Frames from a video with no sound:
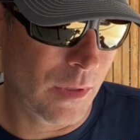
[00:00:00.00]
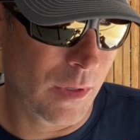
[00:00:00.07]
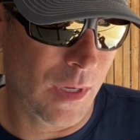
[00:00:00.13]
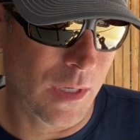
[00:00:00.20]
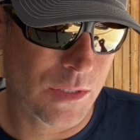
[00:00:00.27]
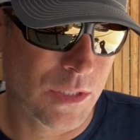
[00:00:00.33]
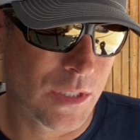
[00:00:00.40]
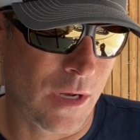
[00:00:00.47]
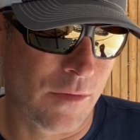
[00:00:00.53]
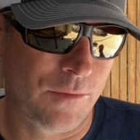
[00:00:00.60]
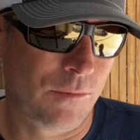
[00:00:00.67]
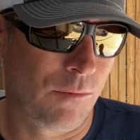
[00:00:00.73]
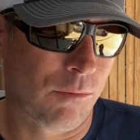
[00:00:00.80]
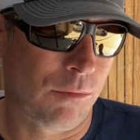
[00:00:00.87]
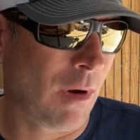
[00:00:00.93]
stuff
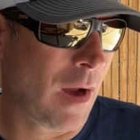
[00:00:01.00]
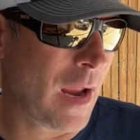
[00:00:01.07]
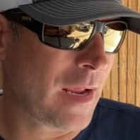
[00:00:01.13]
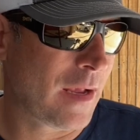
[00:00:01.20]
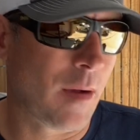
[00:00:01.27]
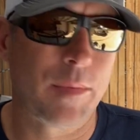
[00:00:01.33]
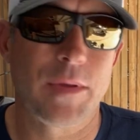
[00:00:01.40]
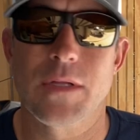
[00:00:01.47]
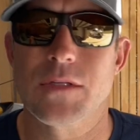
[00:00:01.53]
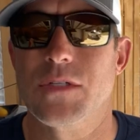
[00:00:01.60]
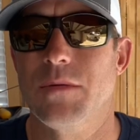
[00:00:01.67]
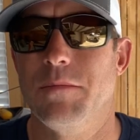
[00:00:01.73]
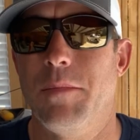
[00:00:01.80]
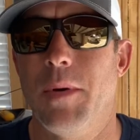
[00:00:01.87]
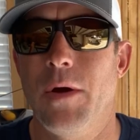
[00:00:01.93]
rake up against
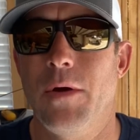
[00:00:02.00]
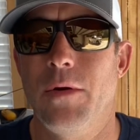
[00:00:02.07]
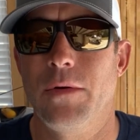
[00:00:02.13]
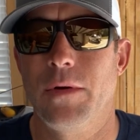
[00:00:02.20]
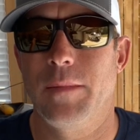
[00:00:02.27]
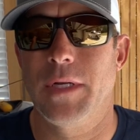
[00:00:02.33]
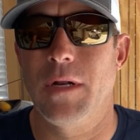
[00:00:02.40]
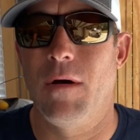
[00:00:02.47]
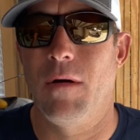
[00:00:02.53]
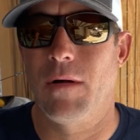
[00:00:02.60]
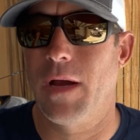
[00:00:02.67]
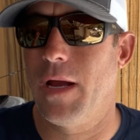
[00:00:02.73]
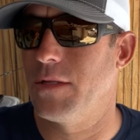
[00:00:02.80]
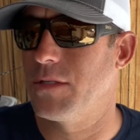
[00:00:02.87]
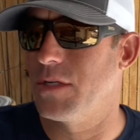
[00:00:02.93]
the boat. I mean, all
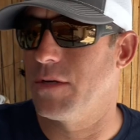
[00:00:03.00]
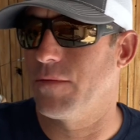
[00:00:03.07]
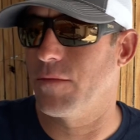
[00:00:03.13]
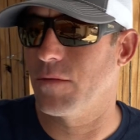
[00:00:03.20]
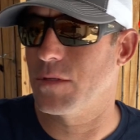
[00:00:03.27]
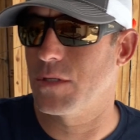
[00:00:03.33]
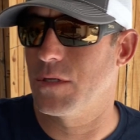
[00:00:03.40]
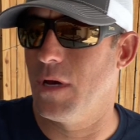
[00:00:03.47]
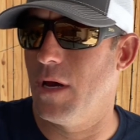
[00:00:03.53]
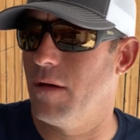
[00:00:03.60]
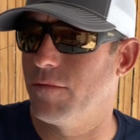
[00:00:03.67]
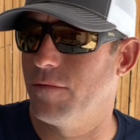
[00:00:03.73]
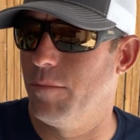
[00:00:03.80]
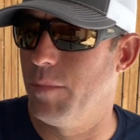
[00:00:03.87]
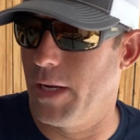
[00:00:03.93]
kinds of different
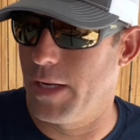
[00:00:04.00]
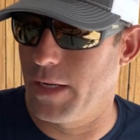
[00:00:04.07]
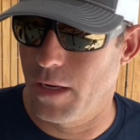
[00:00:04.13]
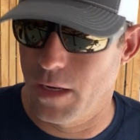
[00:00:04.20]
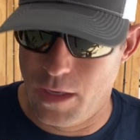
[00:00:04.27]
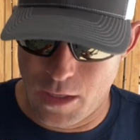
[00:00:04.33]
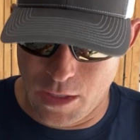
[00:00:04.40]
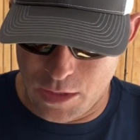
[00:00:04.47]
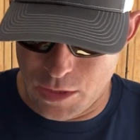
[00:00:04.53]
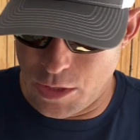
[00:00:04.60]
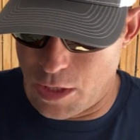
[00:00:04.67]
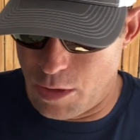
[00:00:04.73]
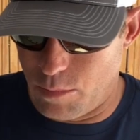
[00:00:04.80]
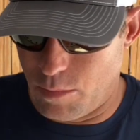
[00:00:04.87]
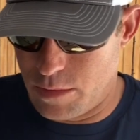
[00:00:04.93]
stuff. But
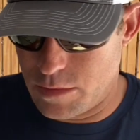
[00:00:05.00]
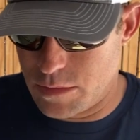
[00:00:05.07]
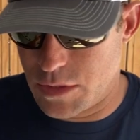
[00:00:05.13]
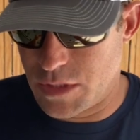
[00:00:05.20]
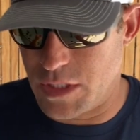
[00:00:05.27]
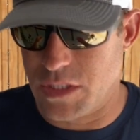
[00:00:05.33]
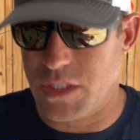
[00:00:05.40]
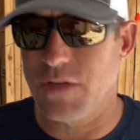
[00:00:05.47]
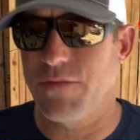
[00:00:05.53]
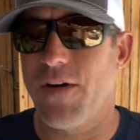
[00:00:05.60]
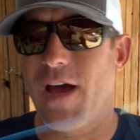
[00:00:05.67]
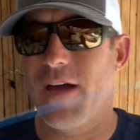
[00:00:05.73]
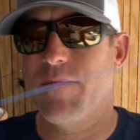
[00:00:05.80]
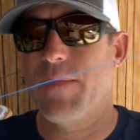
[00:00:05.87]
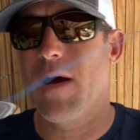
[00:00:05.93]

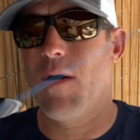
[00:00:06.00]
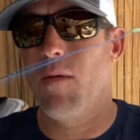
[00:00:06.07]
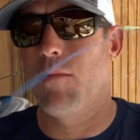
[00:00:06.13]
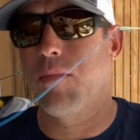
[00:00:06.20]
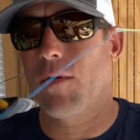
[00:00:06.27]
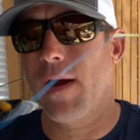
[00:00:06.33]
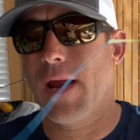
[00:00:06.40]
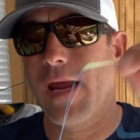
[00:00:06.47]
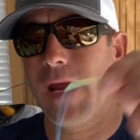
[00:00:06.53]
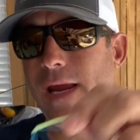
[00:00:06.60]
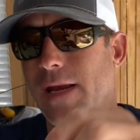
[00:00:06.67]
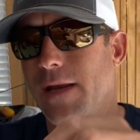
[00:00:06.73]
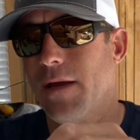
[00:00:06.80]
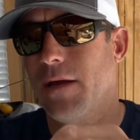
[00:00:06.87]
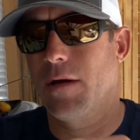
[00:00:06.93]
65-pound
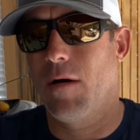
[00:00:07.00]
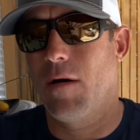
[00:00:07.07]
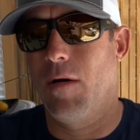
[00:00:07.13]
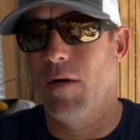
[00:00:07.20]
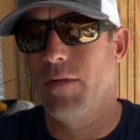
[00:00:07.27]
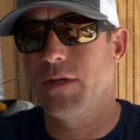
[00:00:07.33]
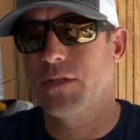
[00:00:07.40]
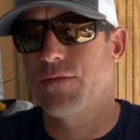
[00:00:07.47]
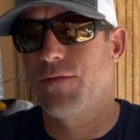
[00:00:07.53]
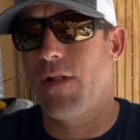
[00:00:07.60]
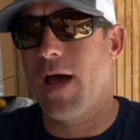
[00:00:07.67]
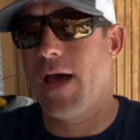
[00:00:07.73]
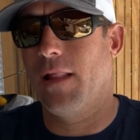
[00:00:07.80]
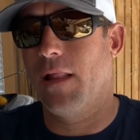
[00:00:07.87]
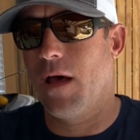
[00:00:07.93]
braid on this
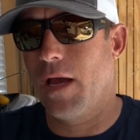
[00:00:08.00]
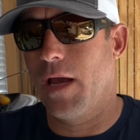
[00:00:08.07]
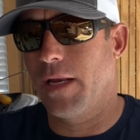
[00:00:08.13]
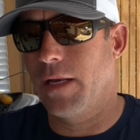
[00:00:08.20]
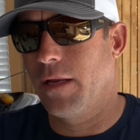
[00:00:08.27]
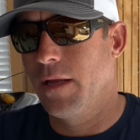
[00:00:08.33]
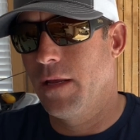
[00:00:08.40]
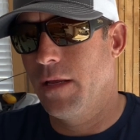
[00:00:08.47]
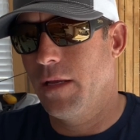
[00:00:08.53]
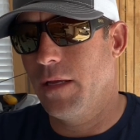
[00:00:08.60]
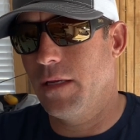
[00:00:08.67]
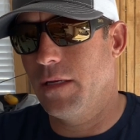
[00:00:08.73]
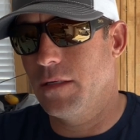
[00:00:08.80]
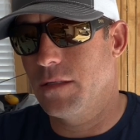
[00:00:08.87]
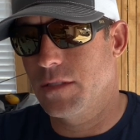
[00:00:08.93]
fly line
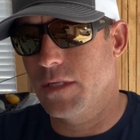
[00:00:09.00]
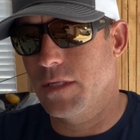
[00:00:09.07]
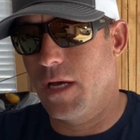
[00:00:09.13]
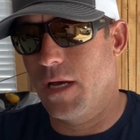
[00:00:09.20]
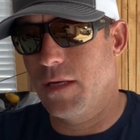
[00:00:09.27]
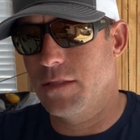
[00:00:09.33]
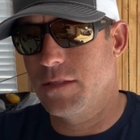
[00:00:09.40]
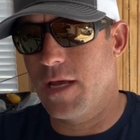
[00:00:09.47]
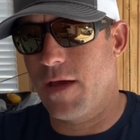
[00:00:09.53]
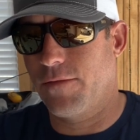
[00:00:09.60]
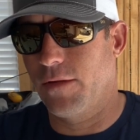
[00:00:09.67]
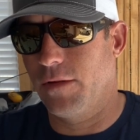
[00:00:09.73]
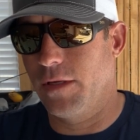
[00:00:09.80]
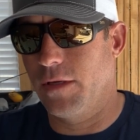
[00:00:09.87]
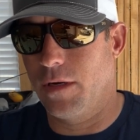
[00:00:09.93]
is
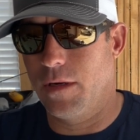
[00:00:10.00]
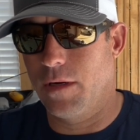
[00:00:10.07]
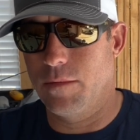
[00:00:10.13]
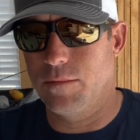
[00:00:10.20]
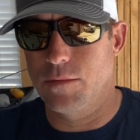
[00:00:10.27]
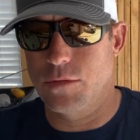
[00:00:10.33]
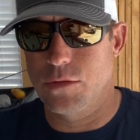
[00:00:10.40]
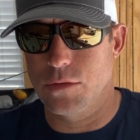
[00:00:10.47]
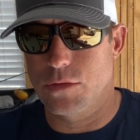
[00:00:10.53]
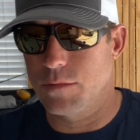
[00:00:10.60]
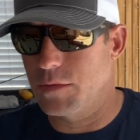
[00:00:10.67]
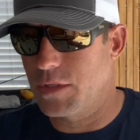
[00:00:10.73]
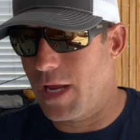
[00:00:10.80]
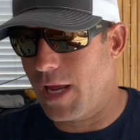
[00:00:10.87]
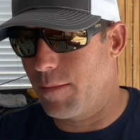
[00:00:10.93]
definitely going to do
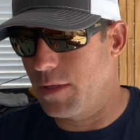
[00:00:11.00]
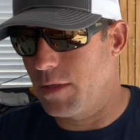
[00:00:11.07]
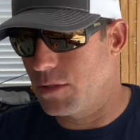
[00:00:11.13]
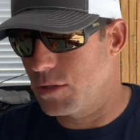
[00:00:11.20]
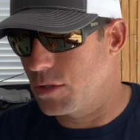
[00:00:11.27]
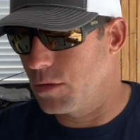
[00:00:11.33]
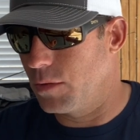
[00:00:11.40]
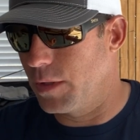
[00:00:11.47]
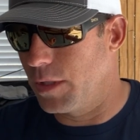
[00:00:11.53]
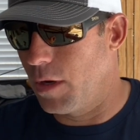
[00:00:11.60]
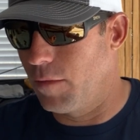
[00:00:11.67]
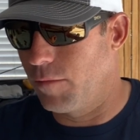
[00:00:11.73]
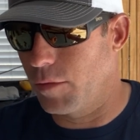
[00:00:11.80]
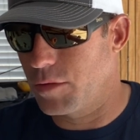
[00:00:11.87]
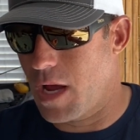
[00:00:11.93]
some damage to it
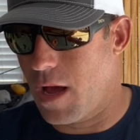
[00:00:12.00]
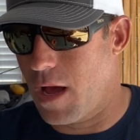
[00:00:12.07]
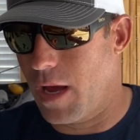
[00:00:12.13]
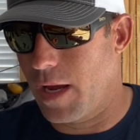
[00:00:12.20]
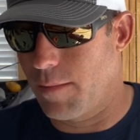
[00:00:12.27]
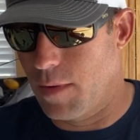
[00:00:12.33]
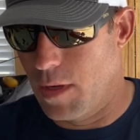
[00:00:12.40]
over time.